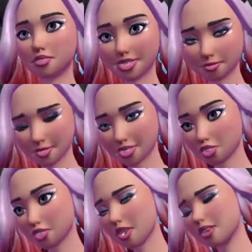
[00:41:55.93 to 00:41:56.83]
Support
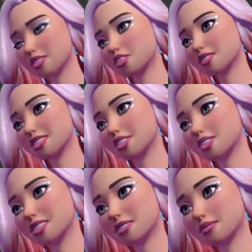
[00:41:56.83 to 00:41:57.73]
each other, etc.,
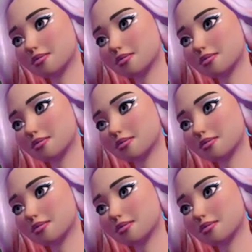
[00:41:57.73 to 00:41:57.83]
etc.